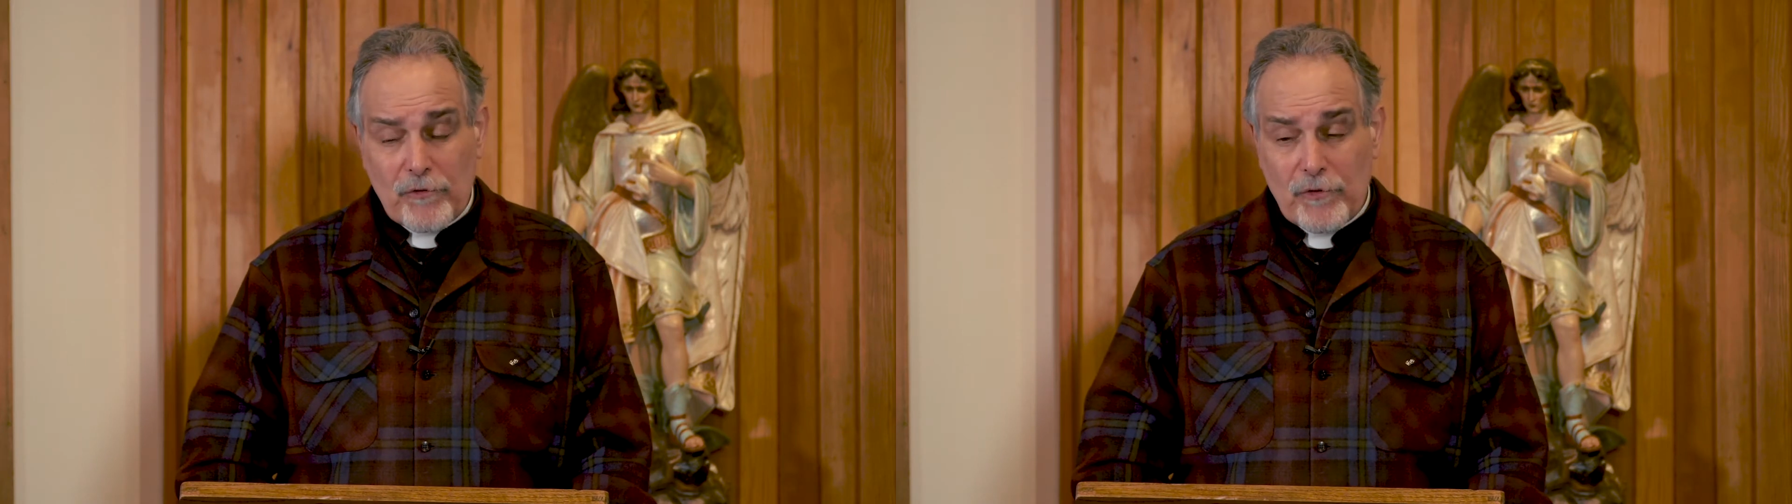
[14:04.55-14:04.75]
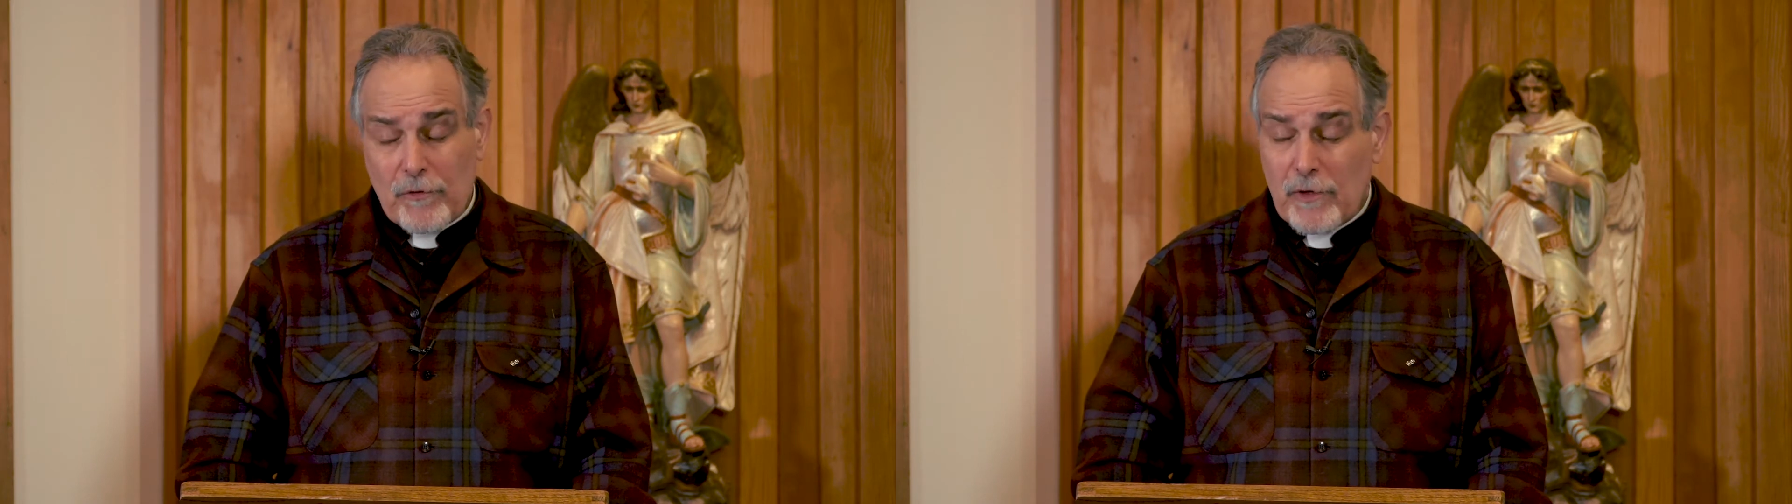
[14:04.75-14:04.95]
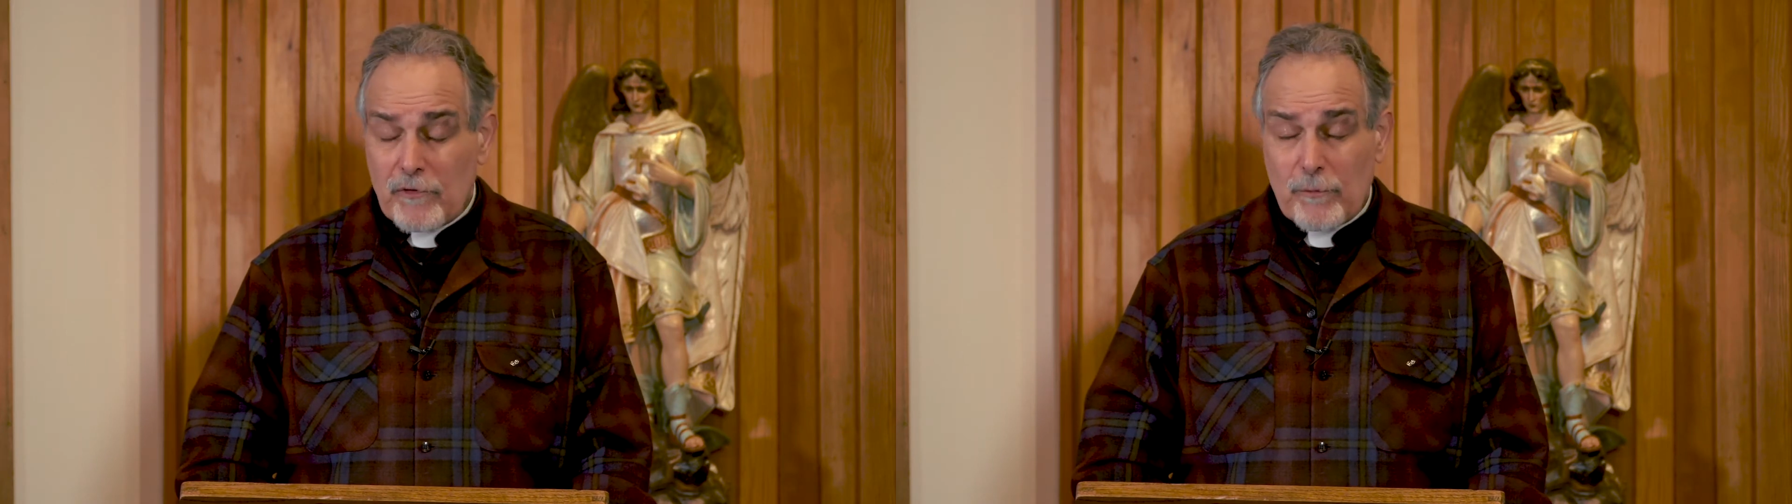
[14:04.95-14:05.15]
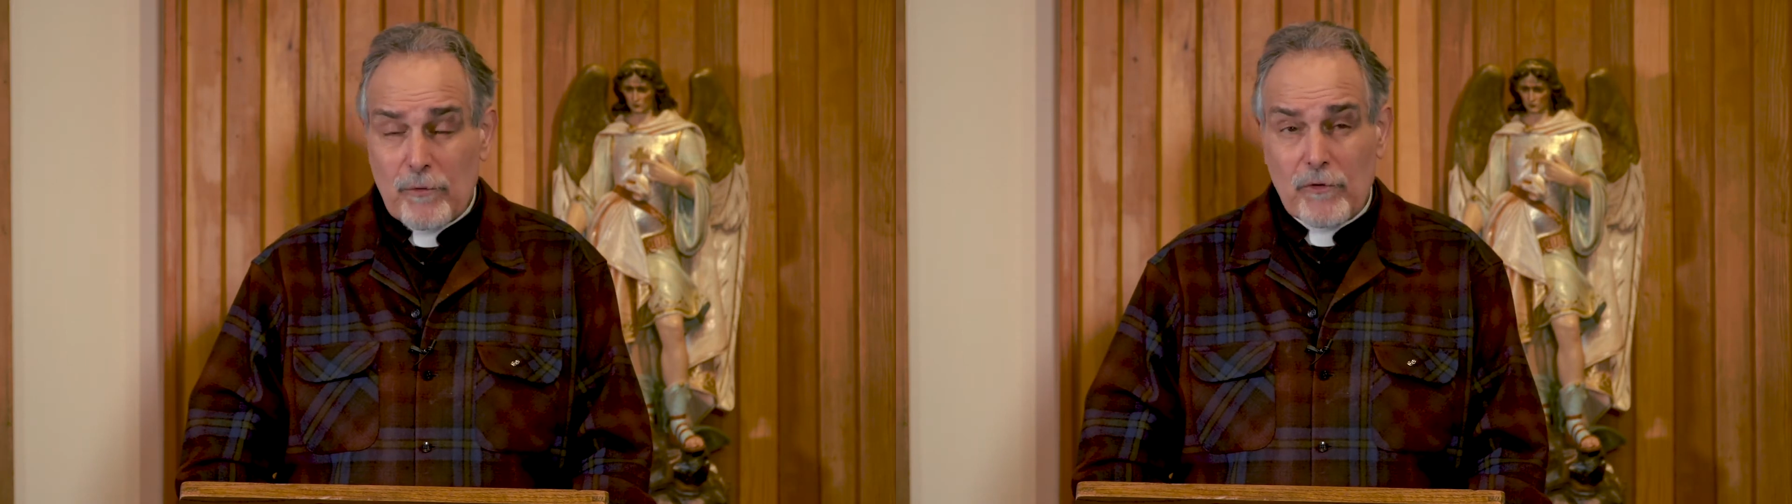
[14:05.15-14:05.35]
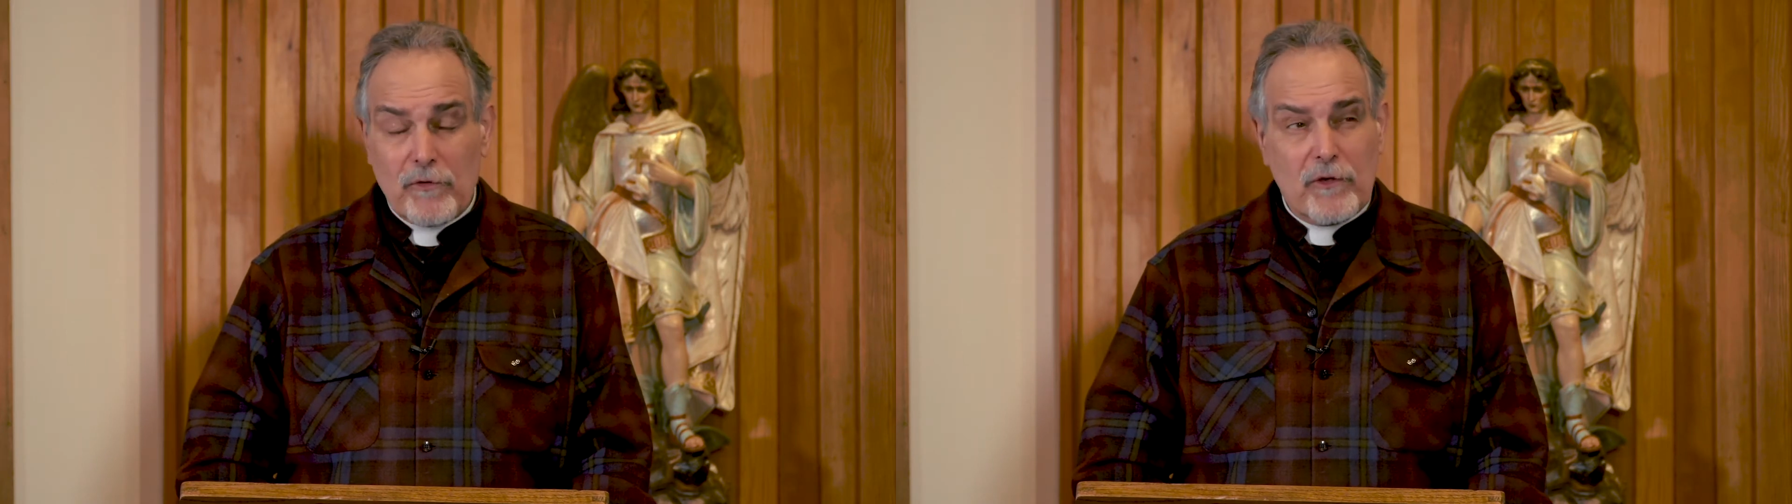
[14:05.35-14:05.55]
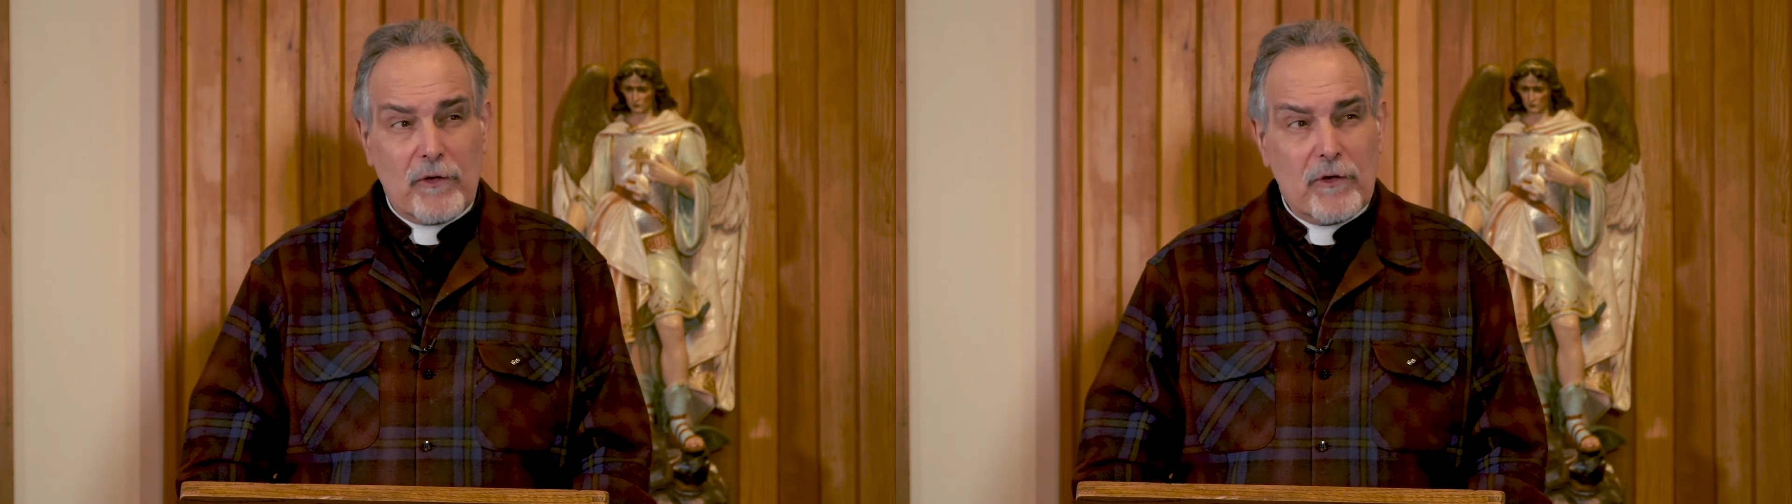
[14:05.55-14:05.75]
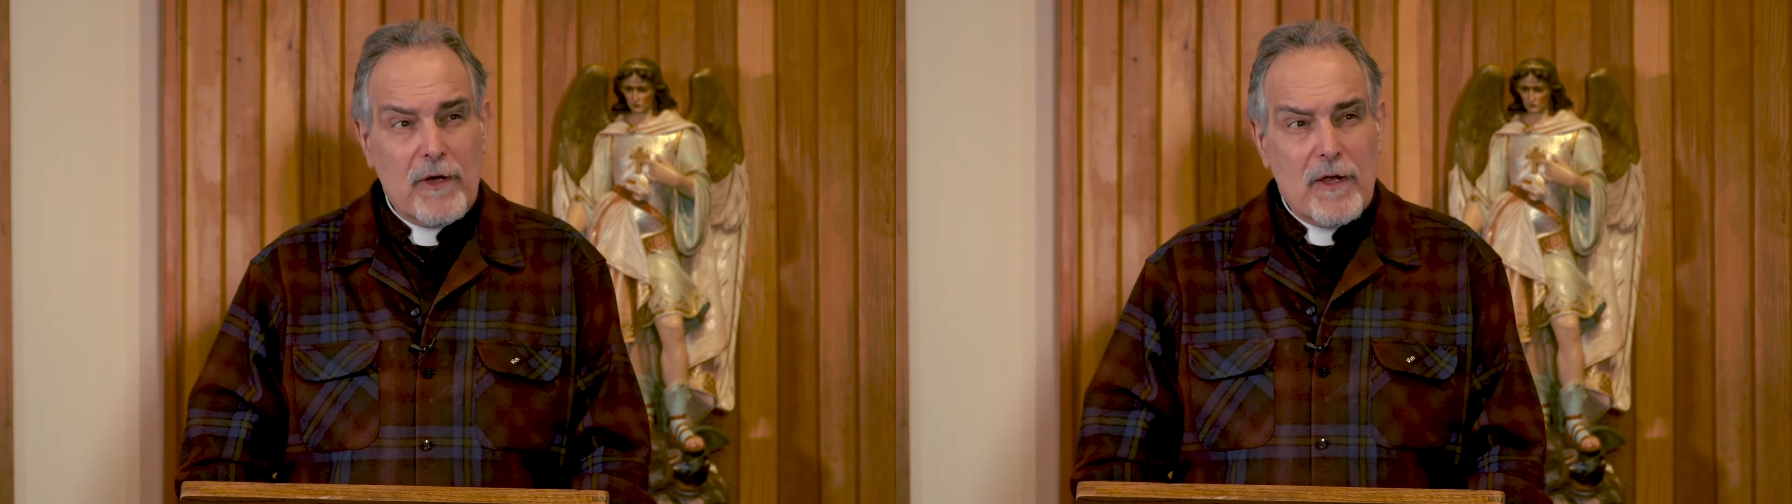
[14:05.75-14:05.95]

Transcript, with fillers: sinner, he is a poor sinner.